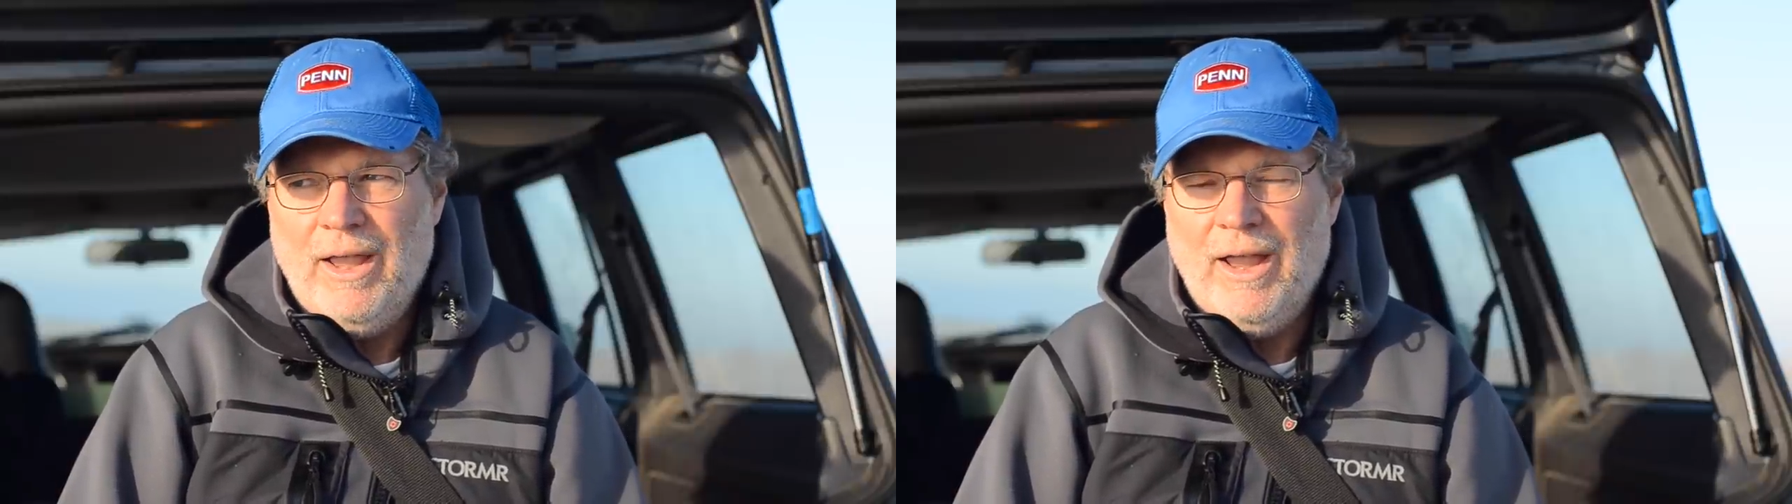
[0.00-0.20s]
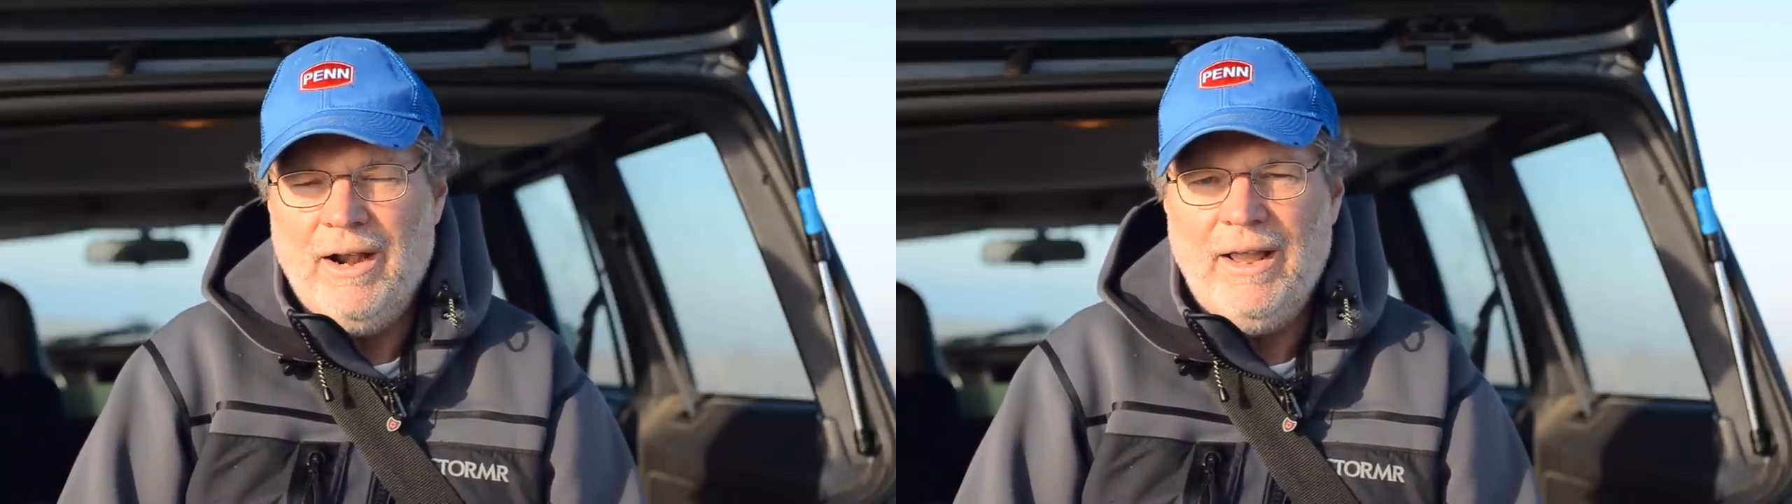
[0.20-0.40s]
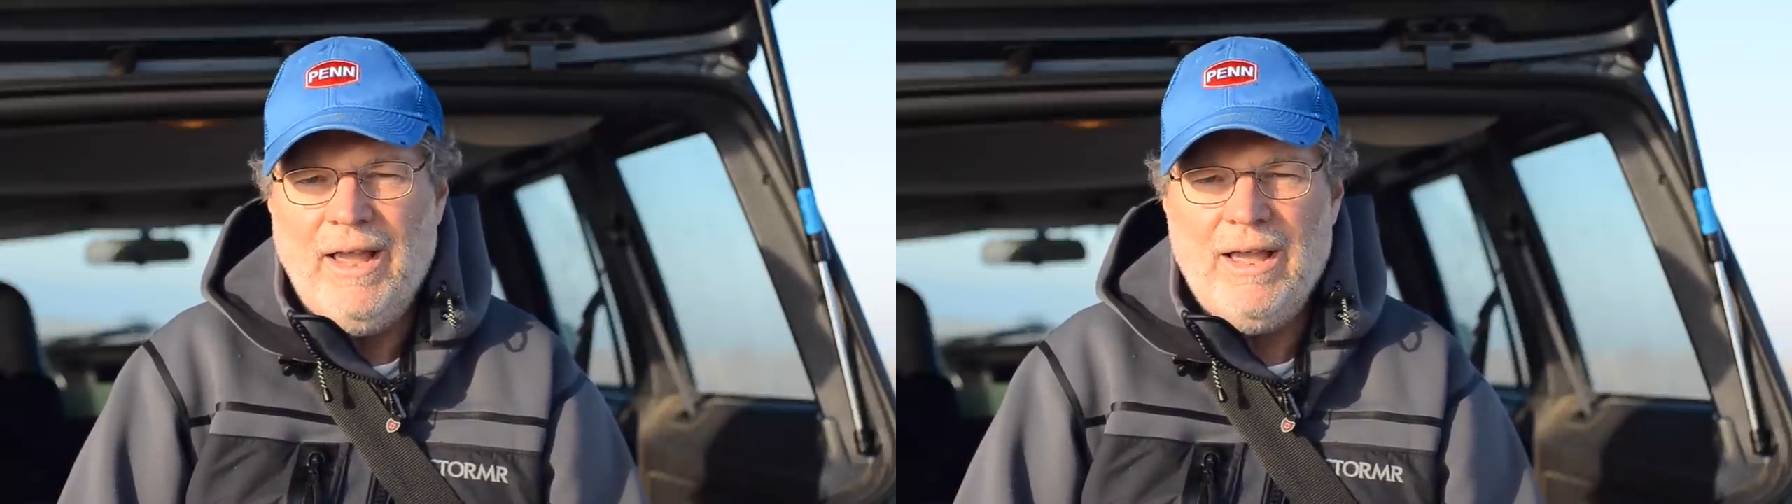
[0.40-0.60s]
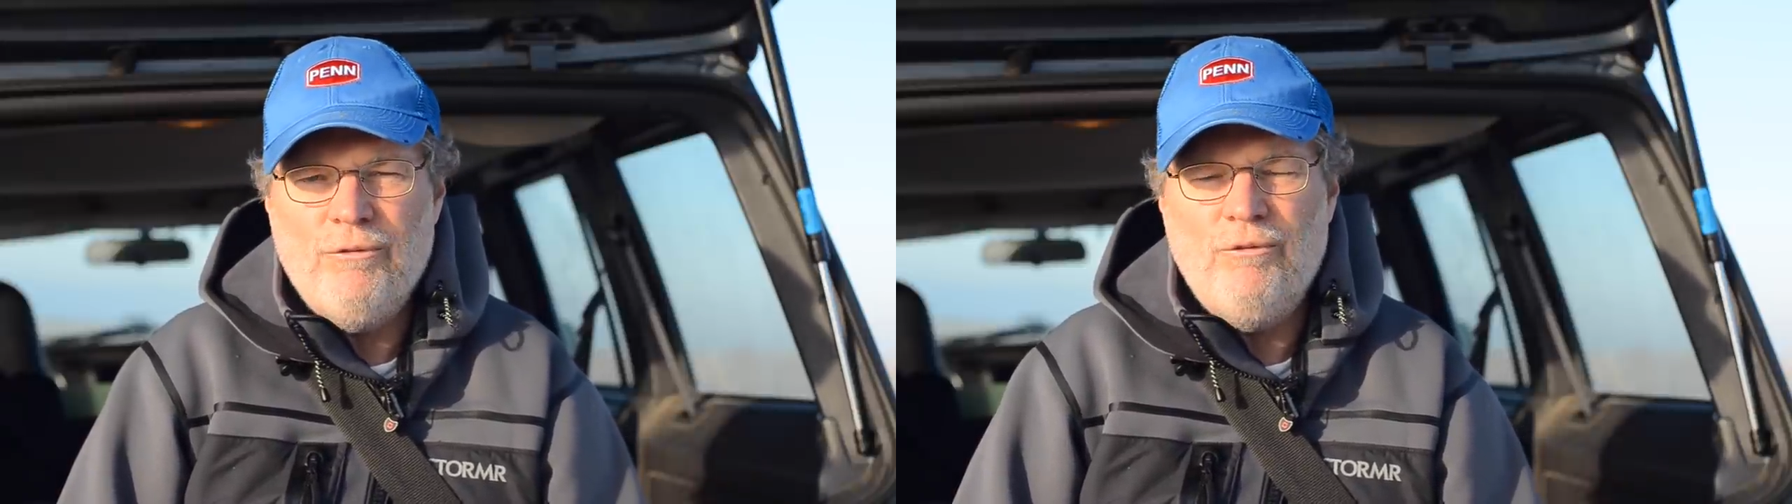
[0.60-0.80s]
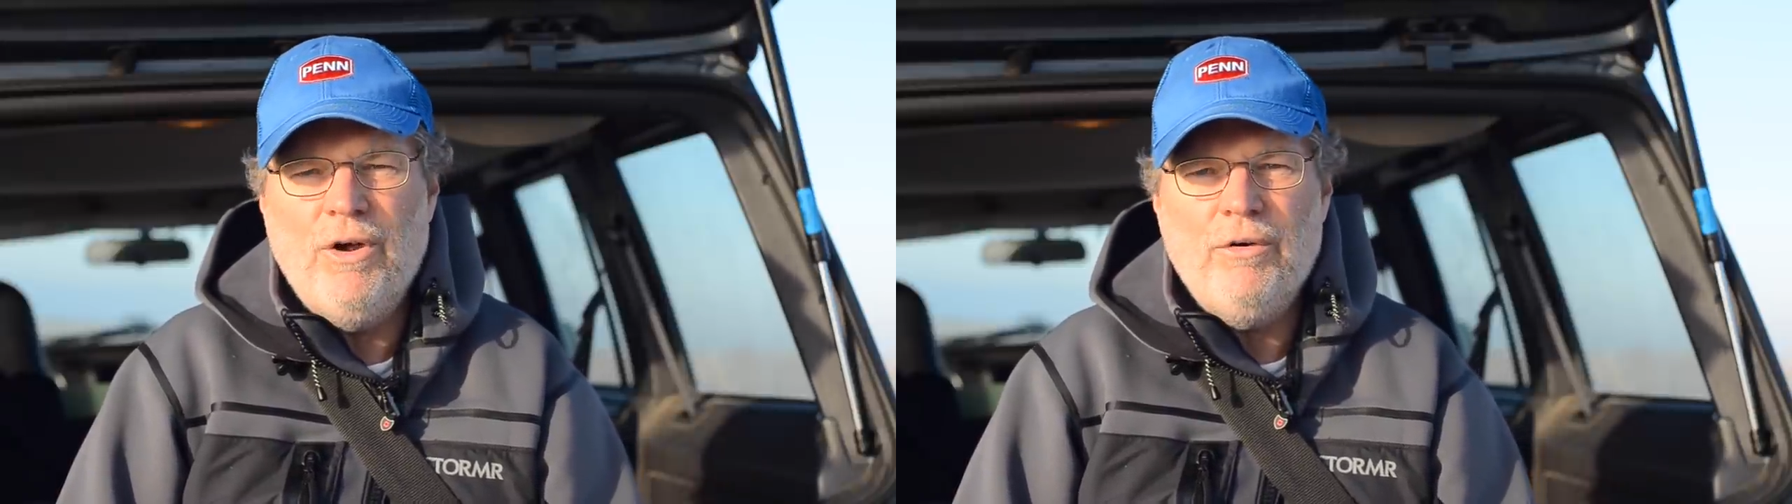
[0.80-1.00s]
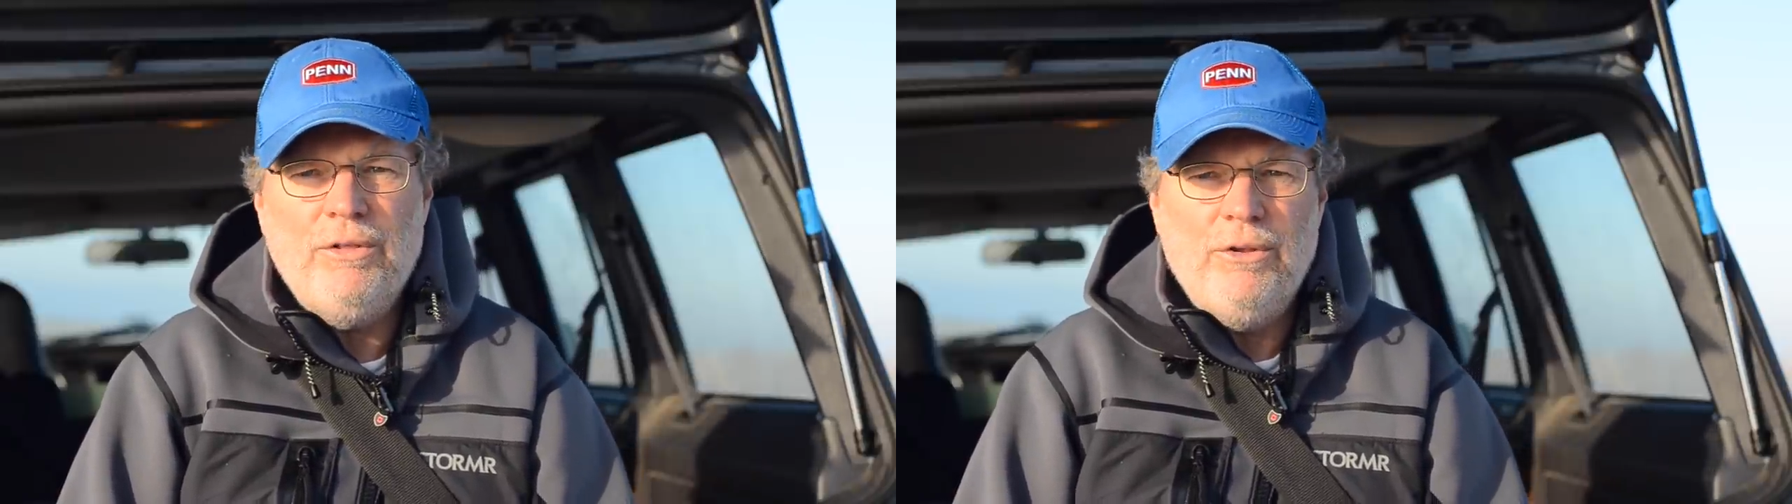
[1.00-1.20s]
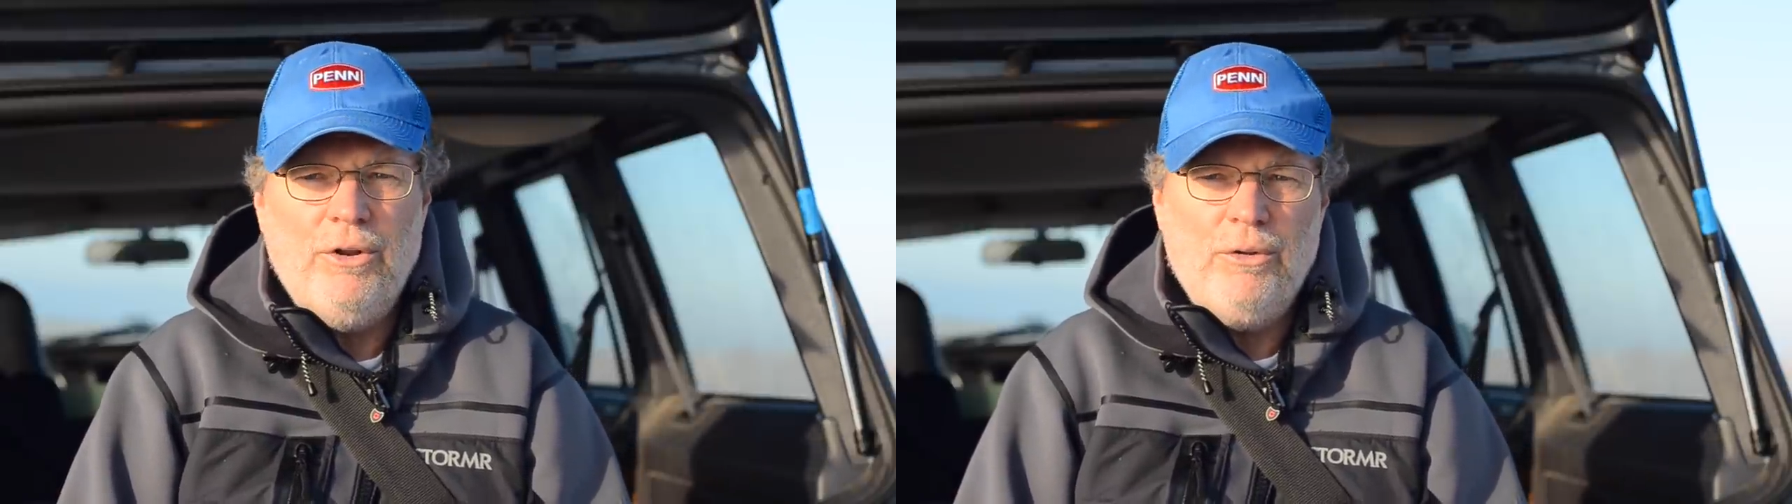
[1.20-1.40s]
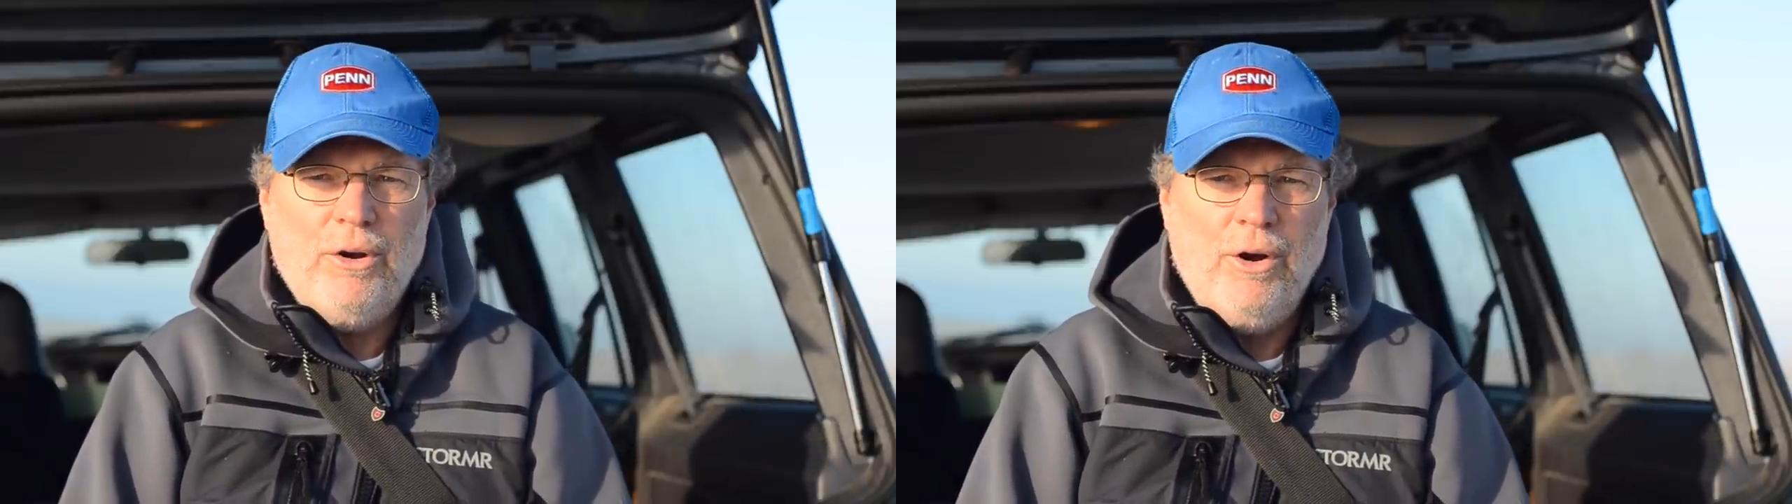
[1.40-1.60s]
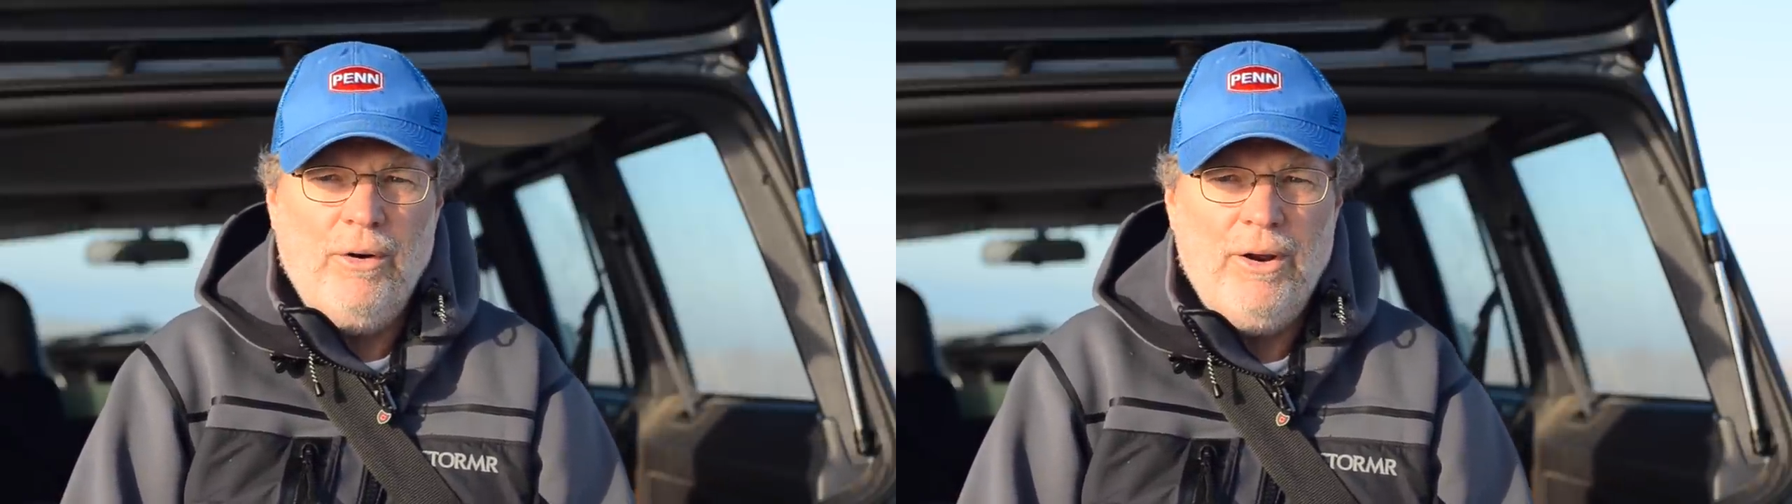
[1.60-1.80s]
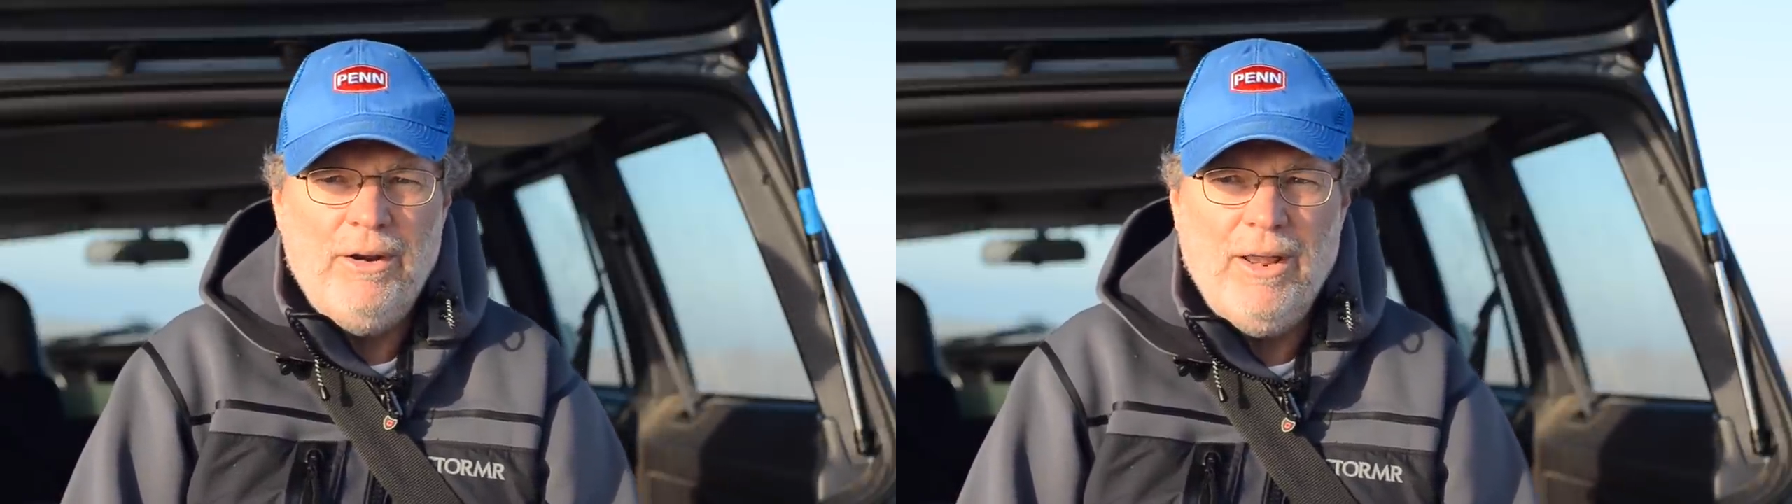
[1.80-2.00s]
and I have very little
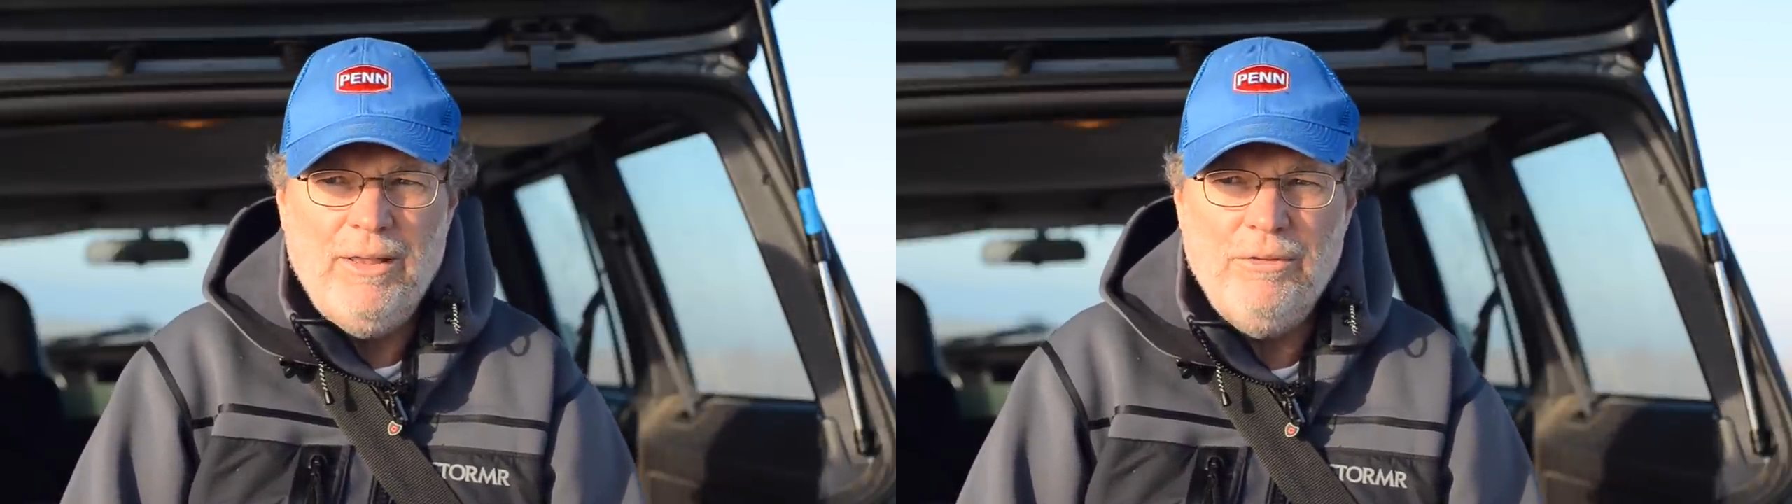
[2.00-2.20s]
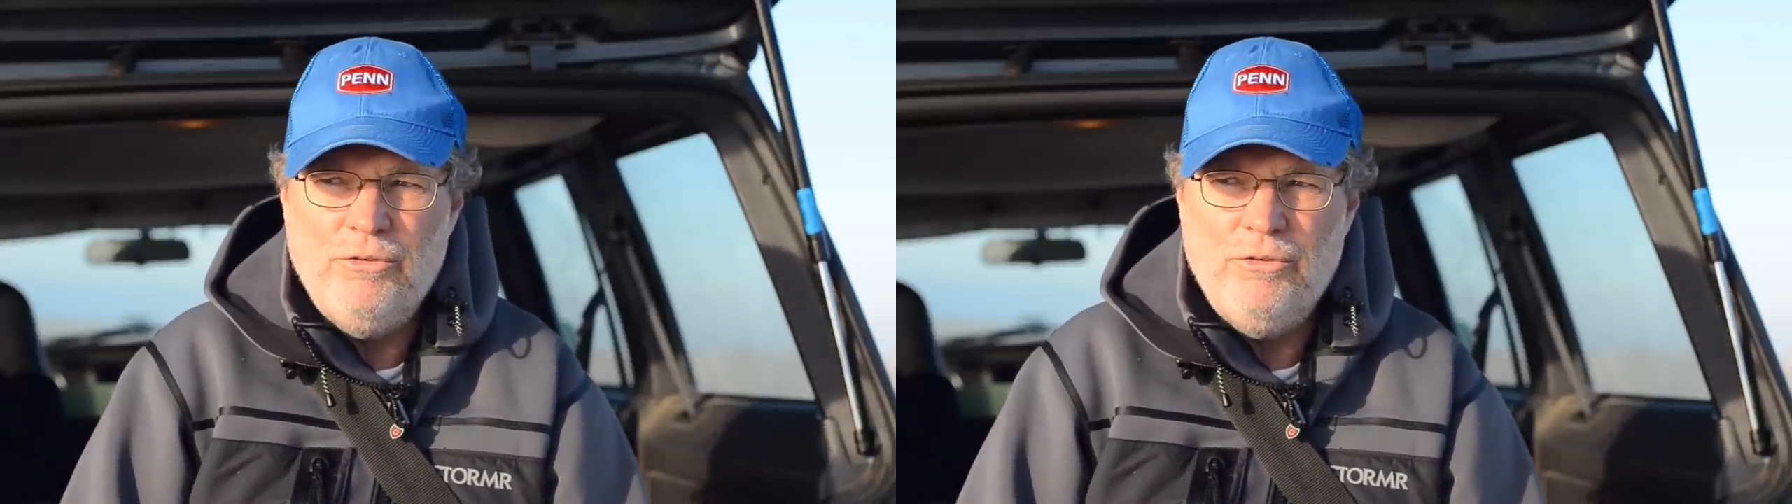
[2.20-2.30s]
current and